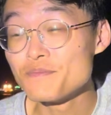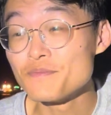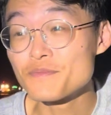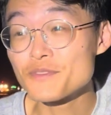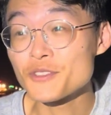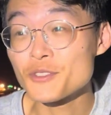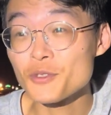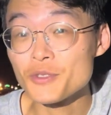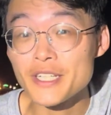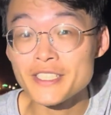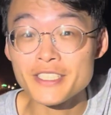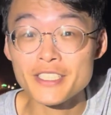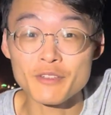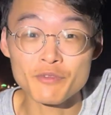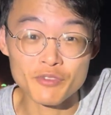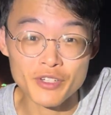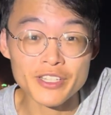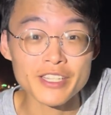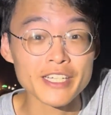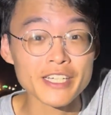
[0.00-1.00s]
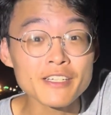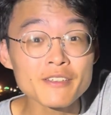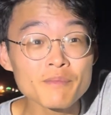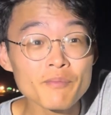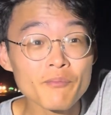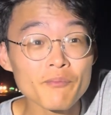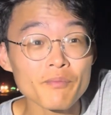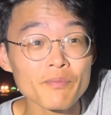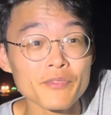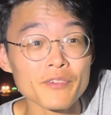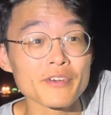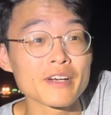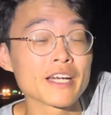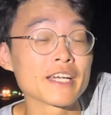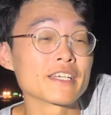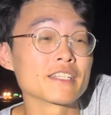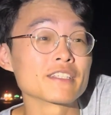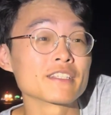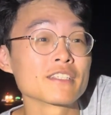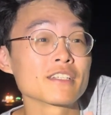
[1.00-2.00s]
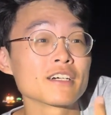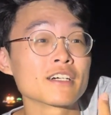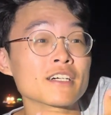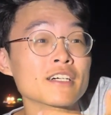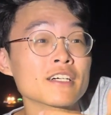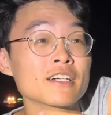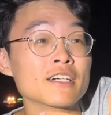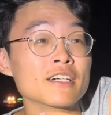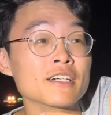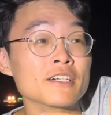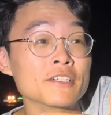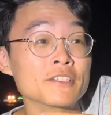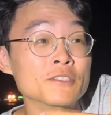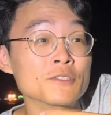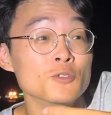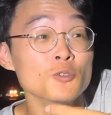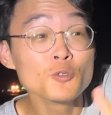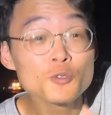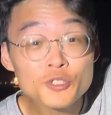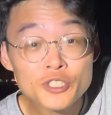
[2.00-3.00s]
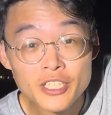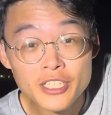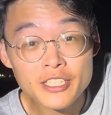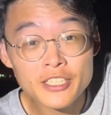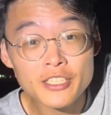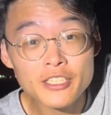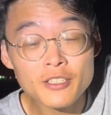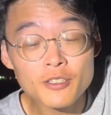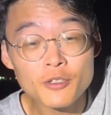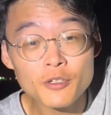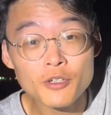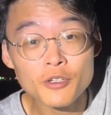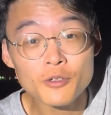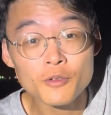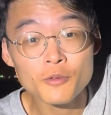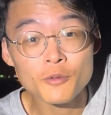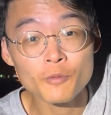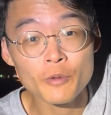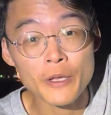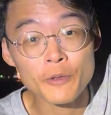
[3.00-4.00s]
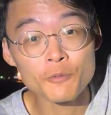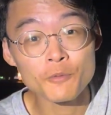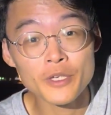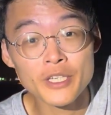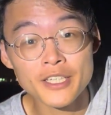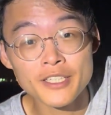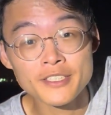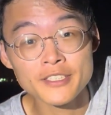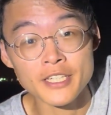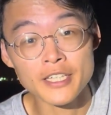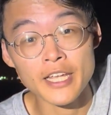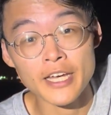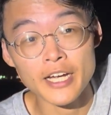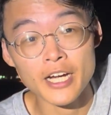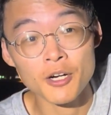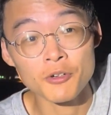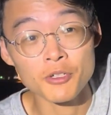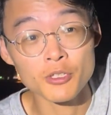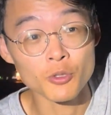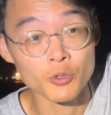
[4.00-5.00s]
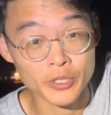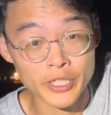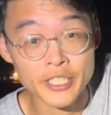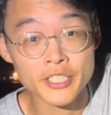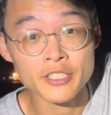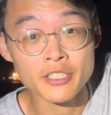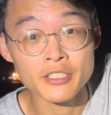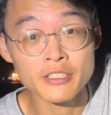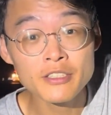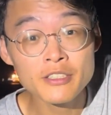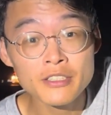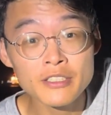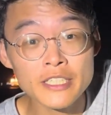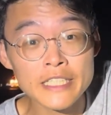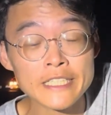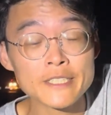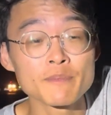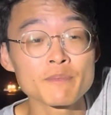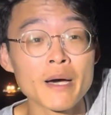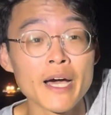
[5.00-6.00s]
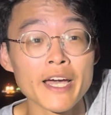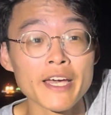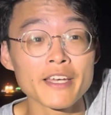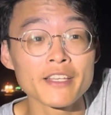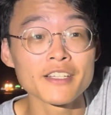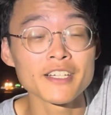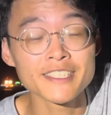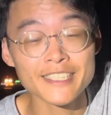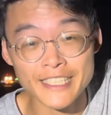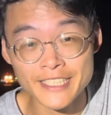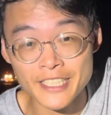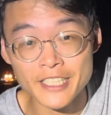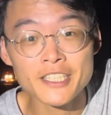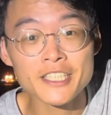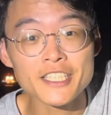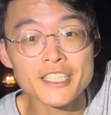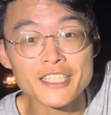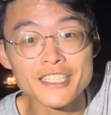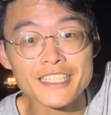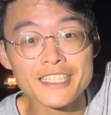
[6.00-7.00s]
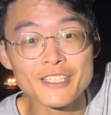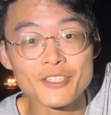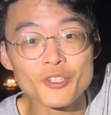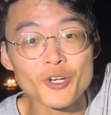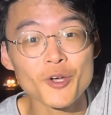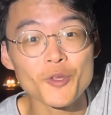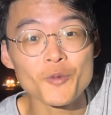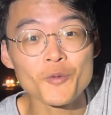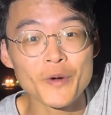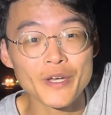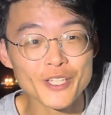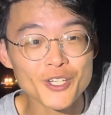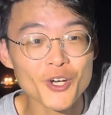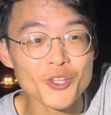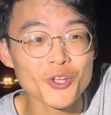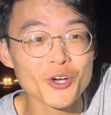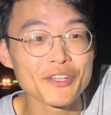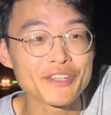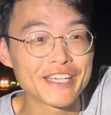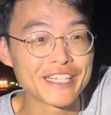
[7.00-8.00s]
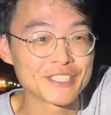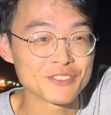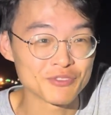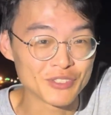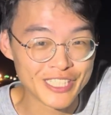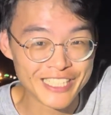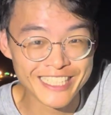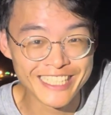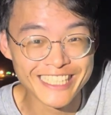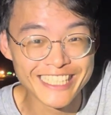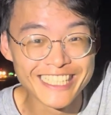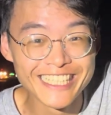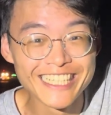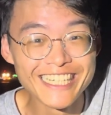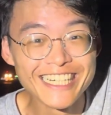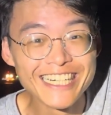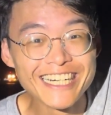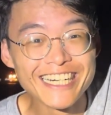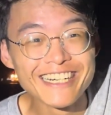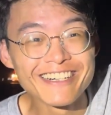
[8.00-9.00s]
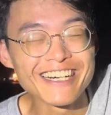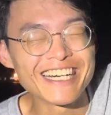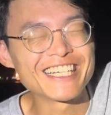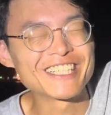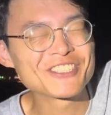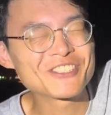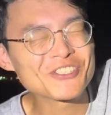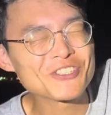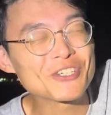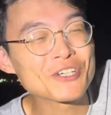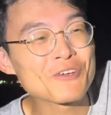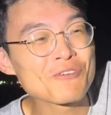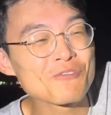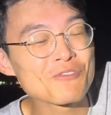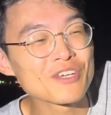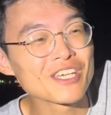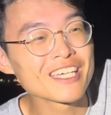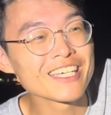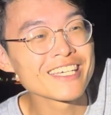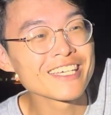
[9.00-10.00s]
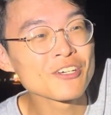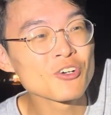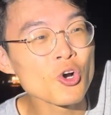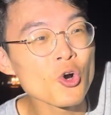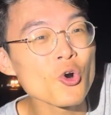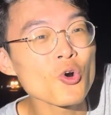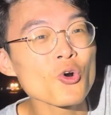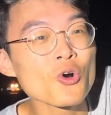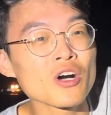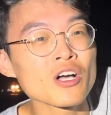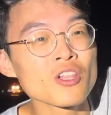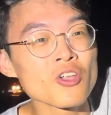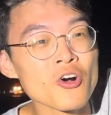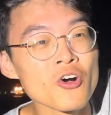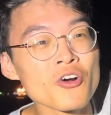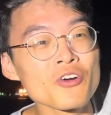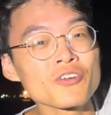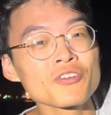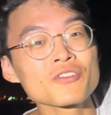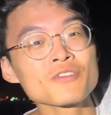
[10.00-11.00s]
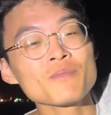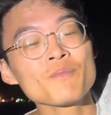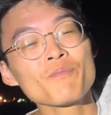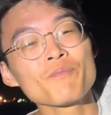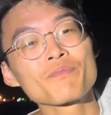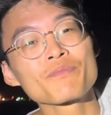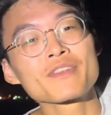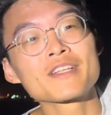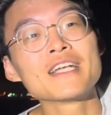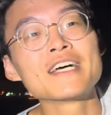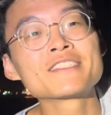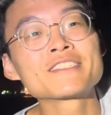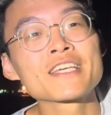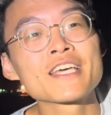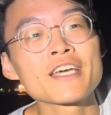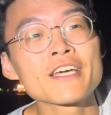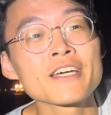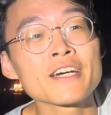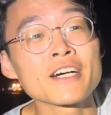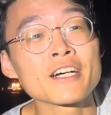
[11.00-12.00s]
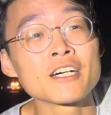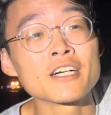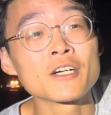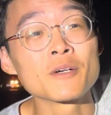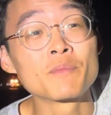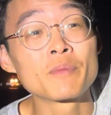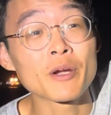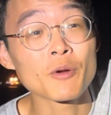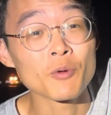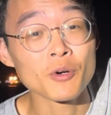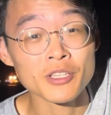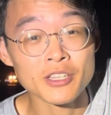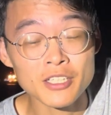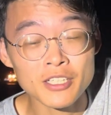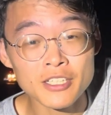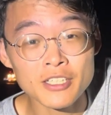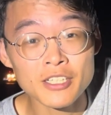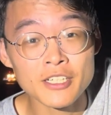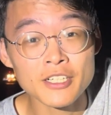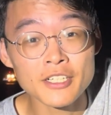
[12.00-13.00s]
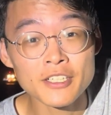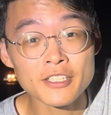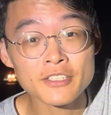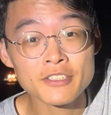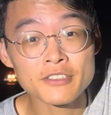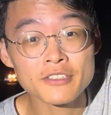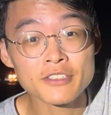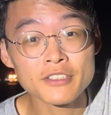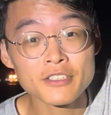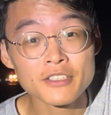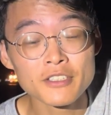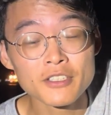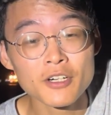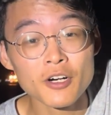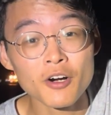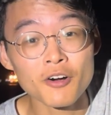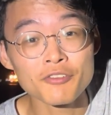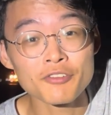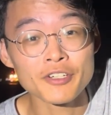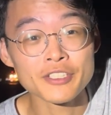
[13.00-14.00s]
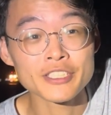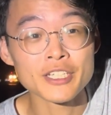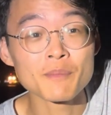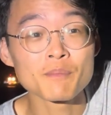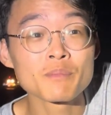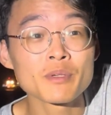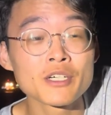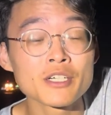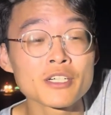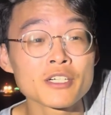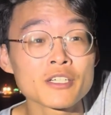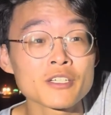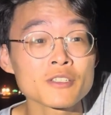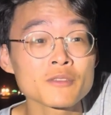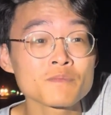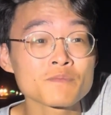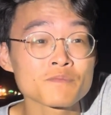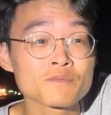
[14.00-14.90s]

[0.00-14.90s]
So that's a different thing, right? Usually when we select our location is by necessity, not whether or not there's fish, right? So if we go along, let's say breakwaters, or for example